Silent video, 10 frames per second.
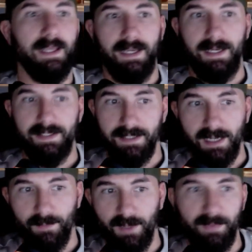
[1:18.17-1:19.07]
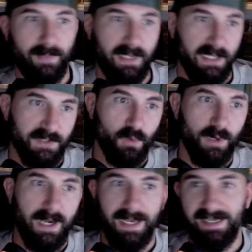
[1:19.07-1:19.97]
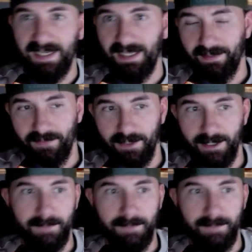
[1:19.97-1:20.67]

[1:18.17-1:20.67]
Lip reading: did come up in Bellator and LFA,